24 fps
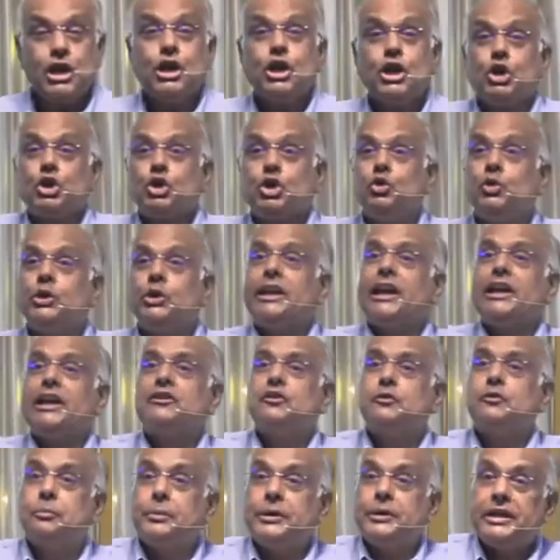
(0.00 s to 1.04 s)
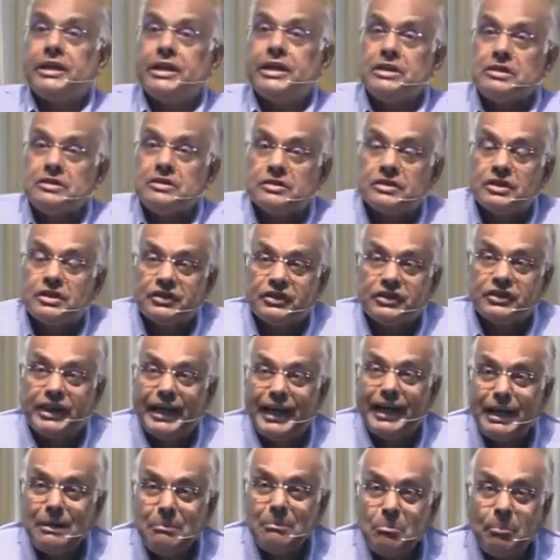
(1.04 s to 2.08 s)
You can experience the
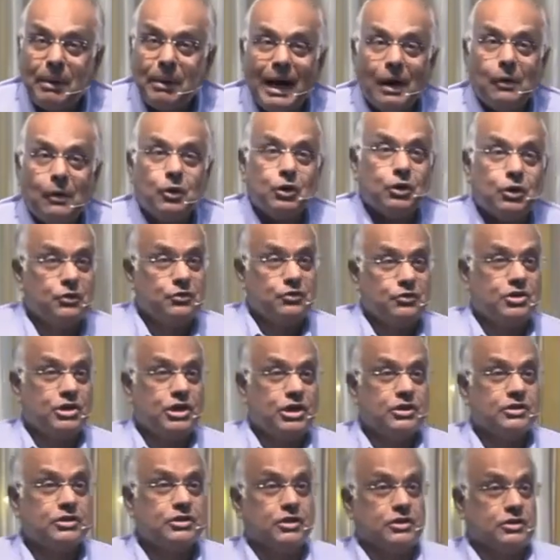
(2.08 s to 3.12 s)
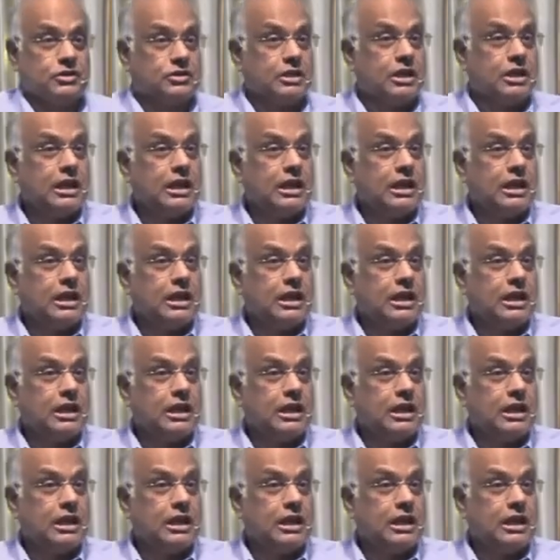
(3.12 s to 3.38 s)
same power of Jesus